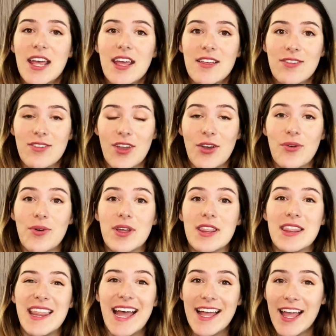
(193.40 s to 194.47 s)
So
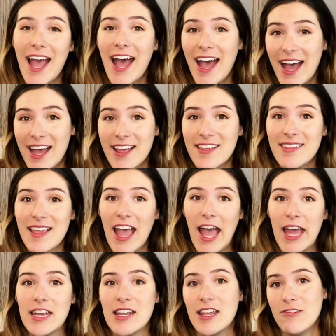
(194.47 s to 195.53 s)
that has
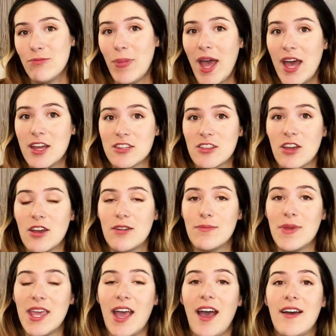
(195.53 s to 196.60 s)
had an impact on
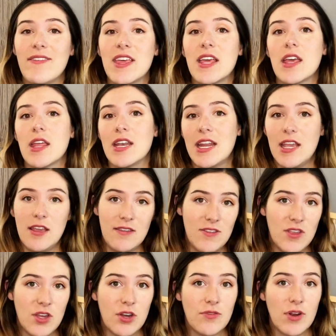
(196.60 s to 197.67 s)
me having an
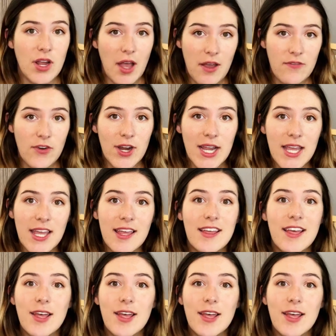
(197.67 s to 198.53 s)
easier recovery